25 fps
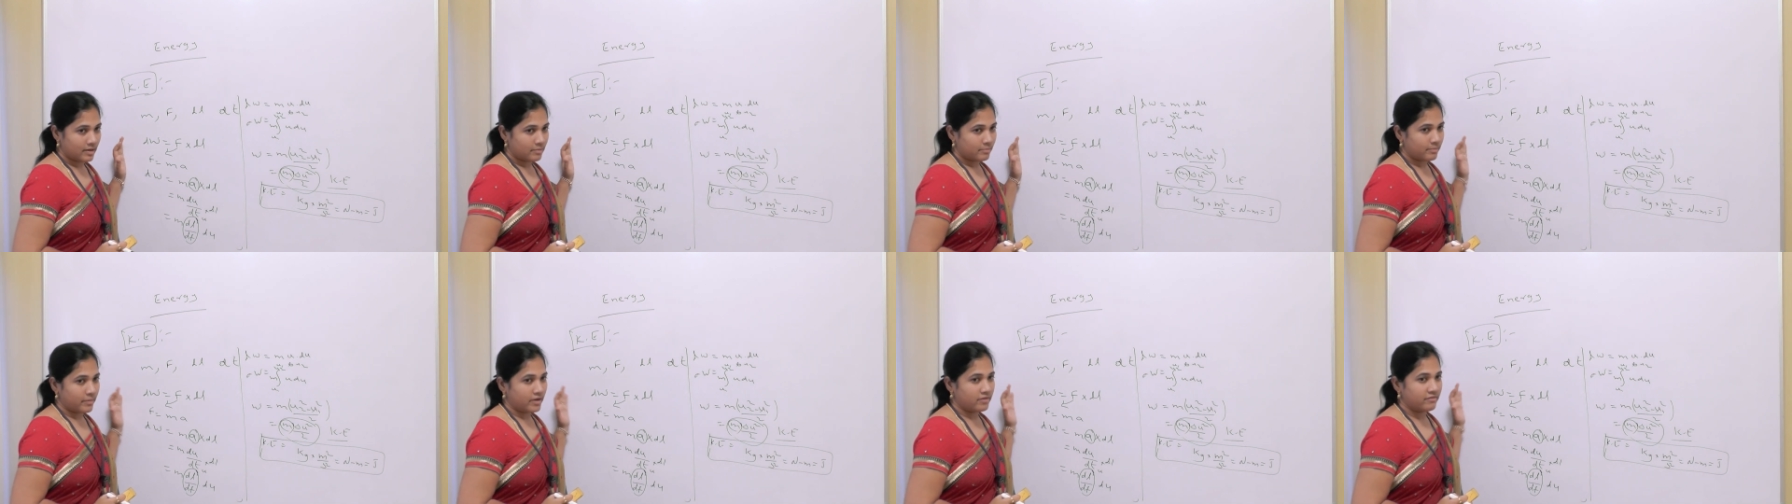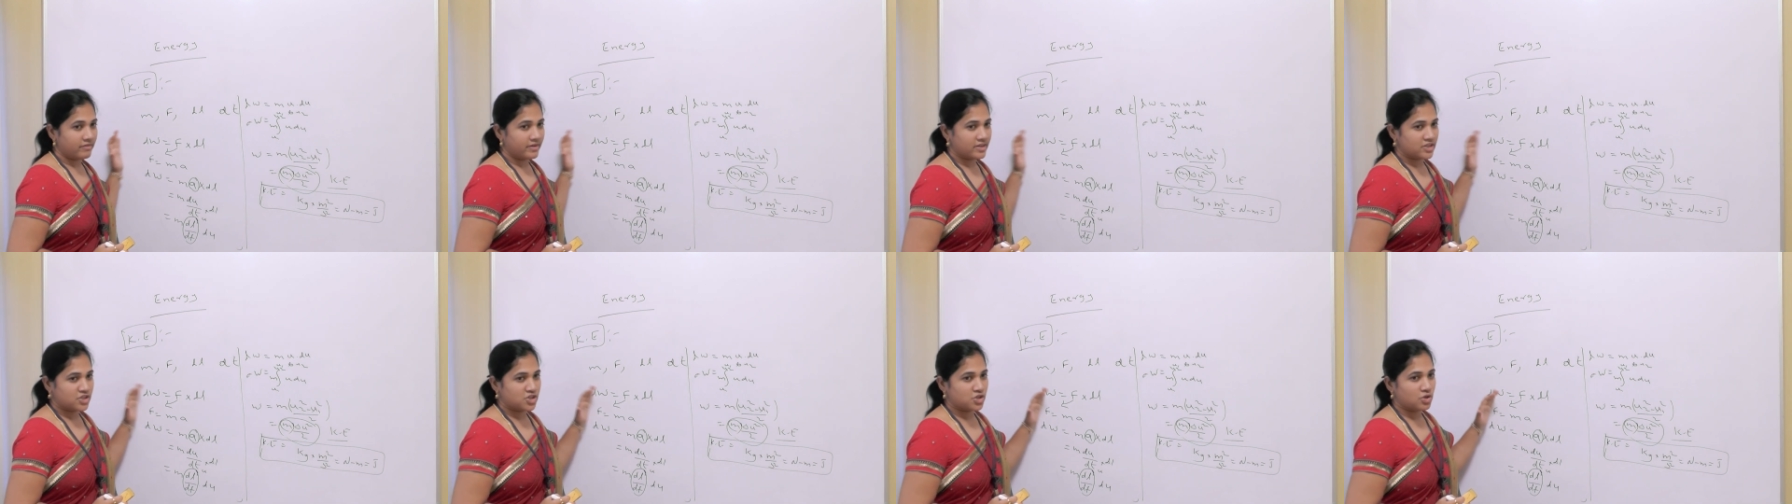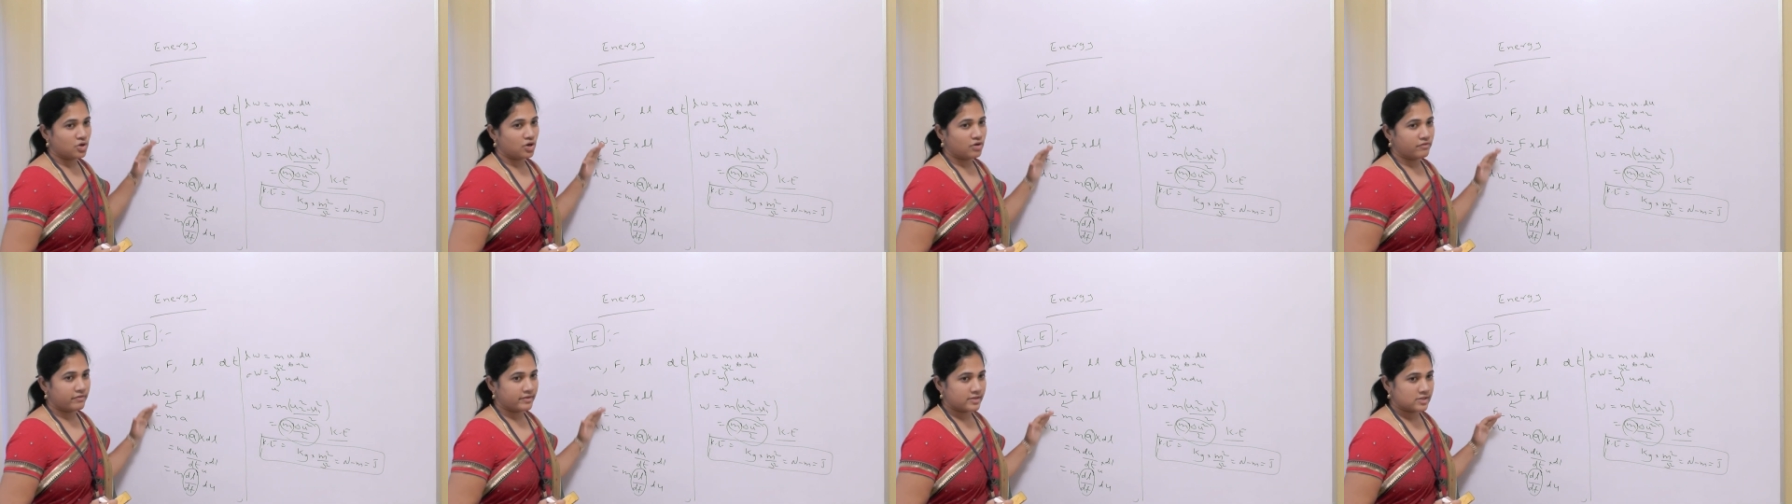by virtue
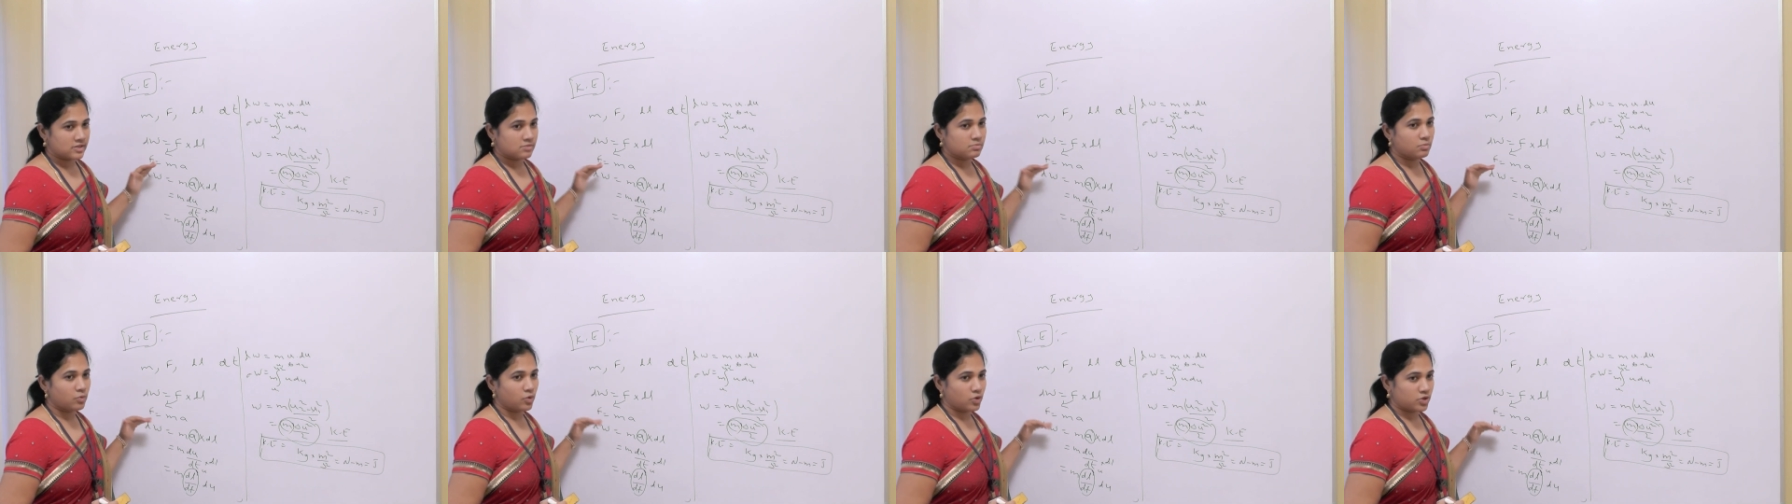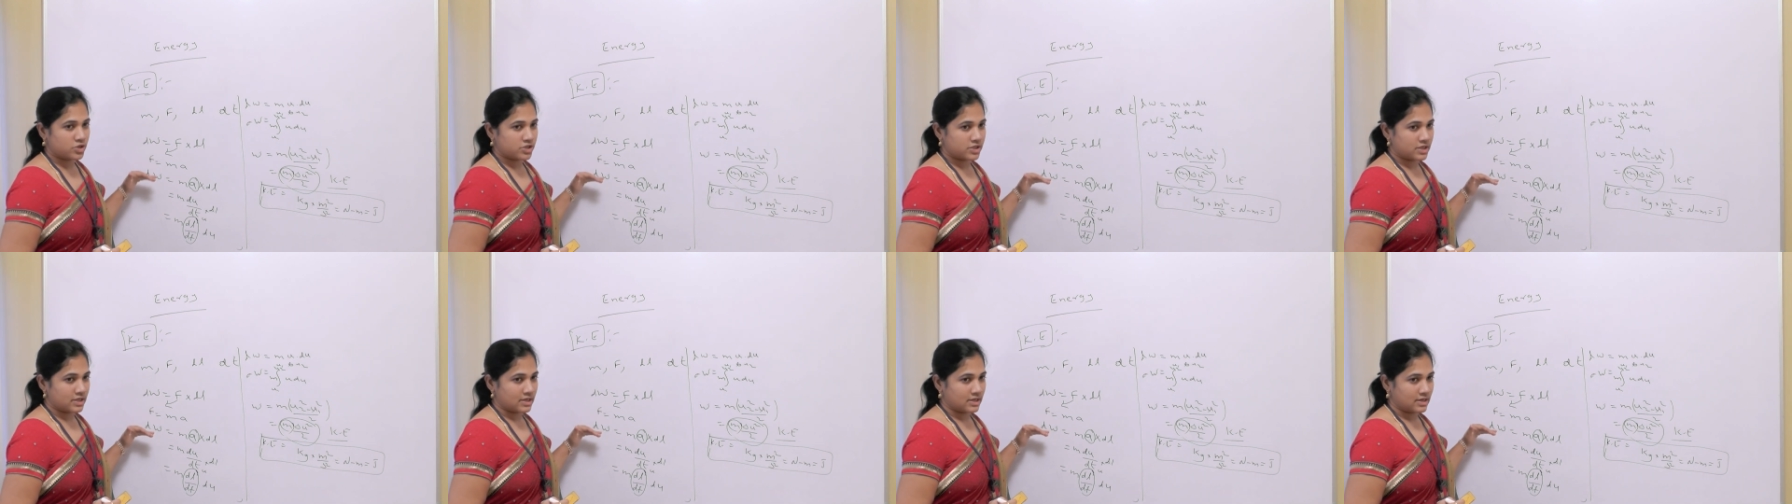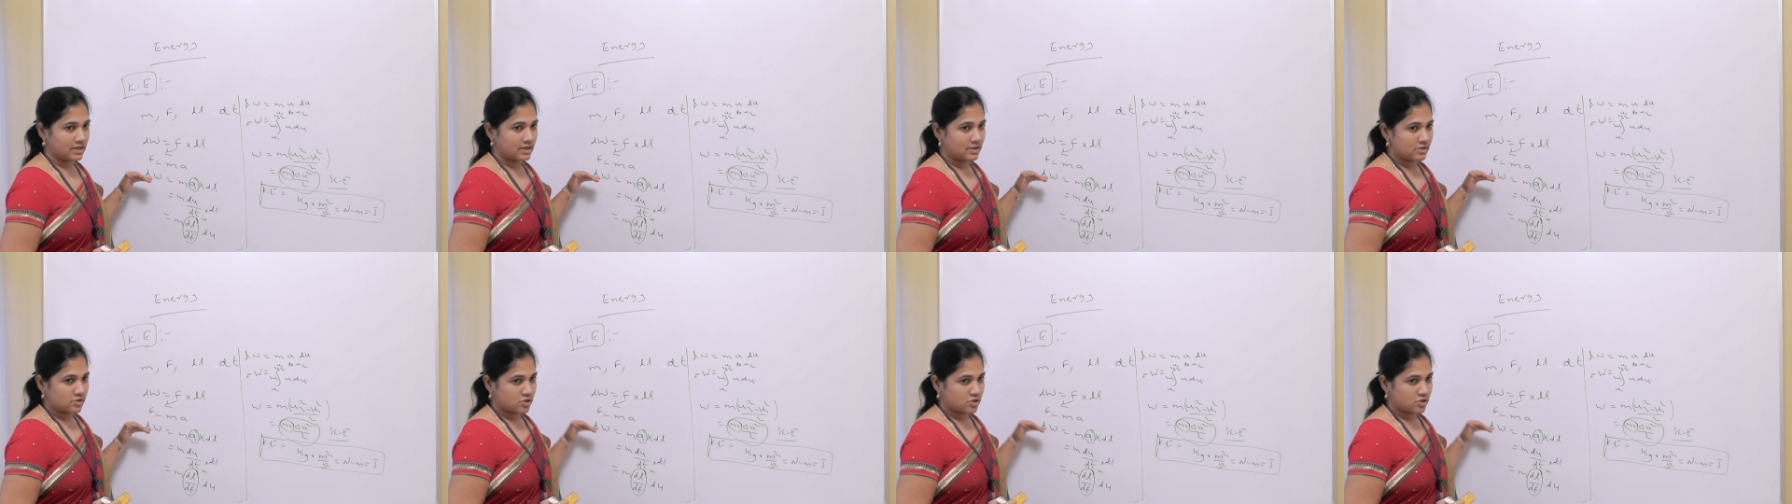of its motion.